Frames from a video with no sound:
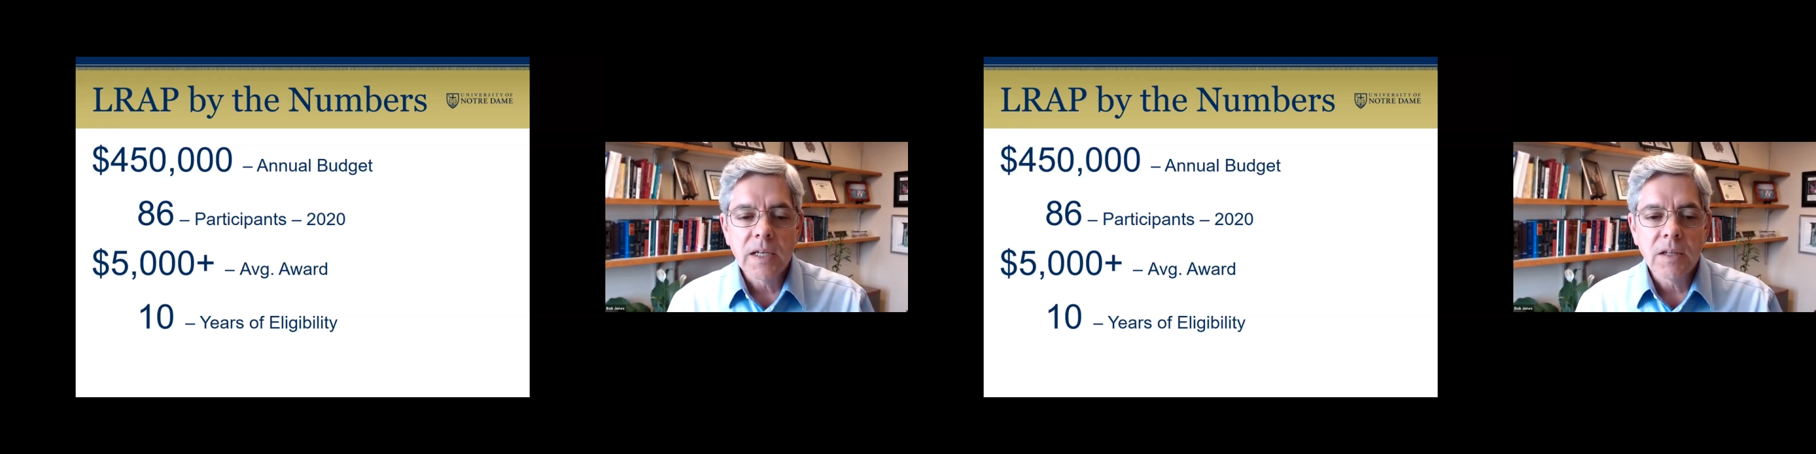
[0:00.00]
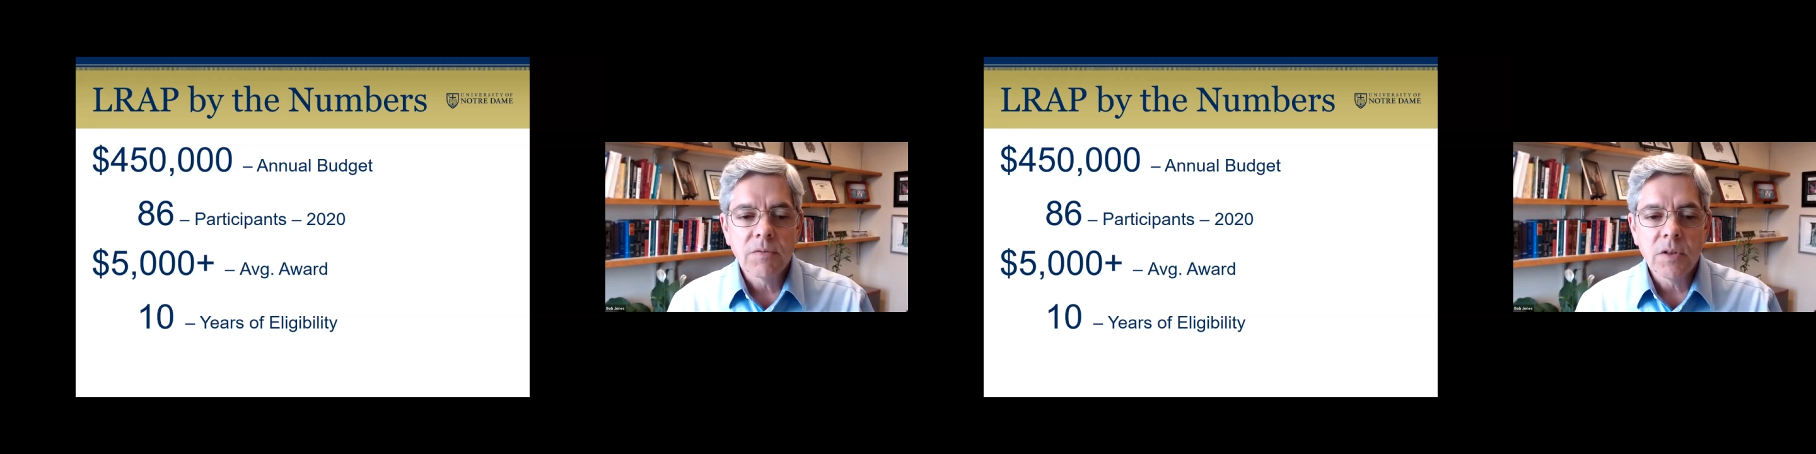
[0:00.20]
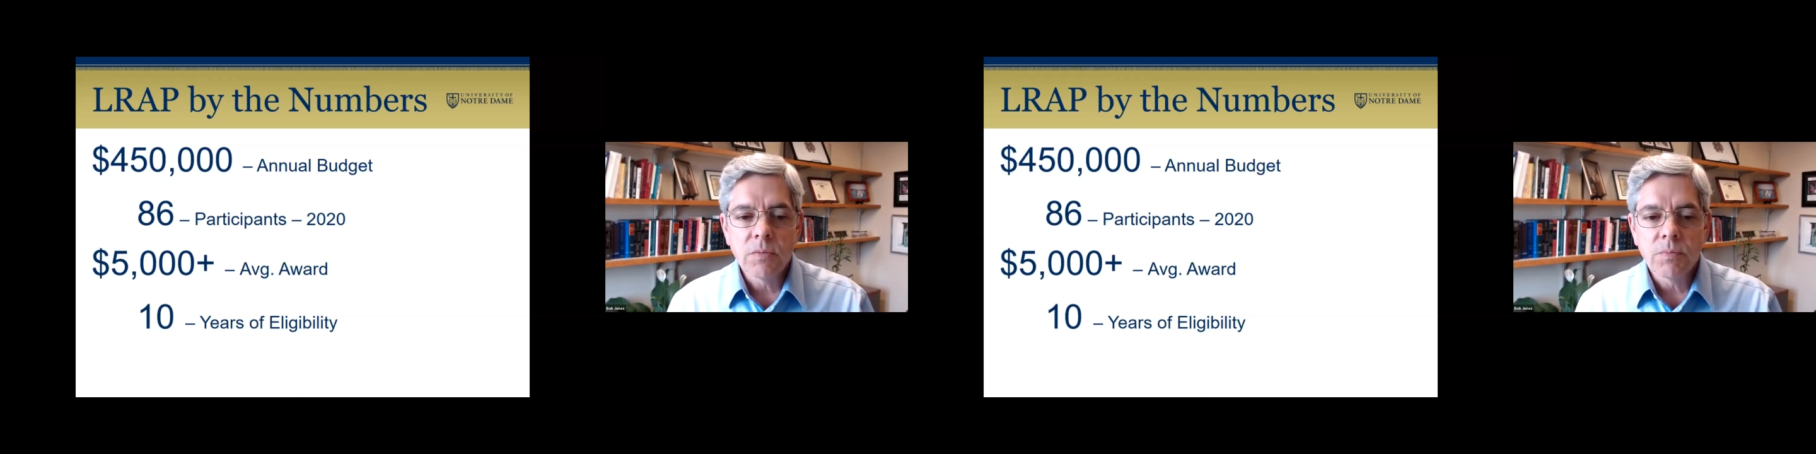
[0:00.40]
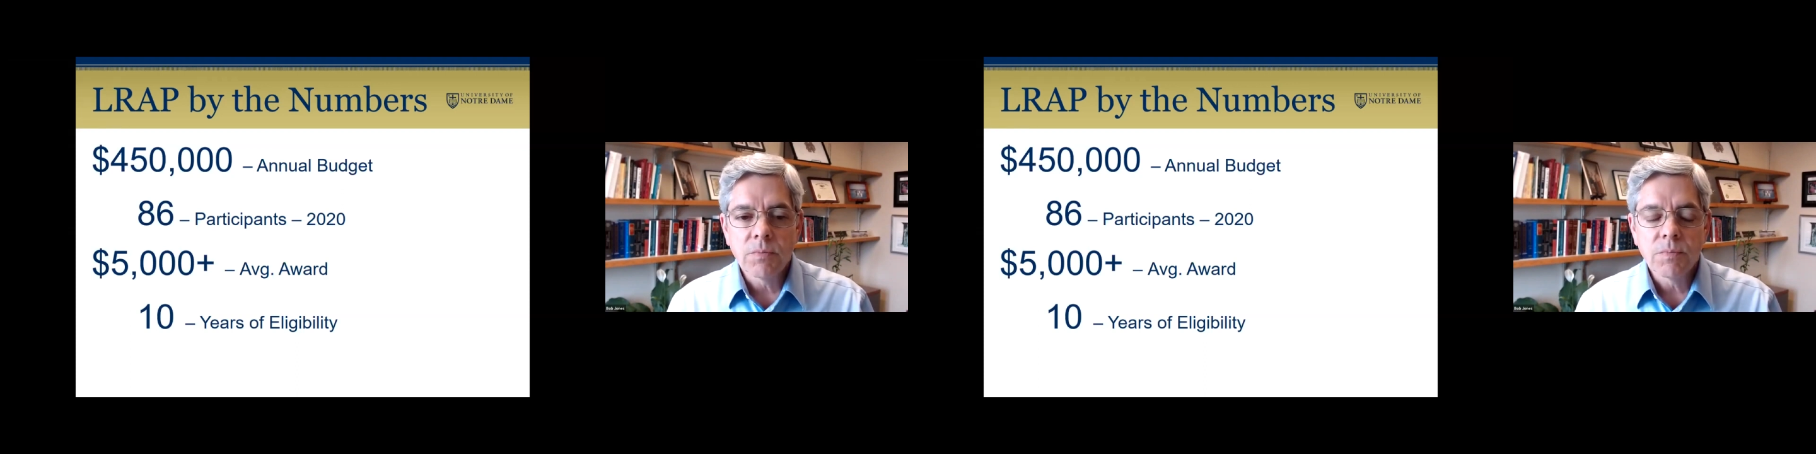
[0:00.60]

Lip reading: if you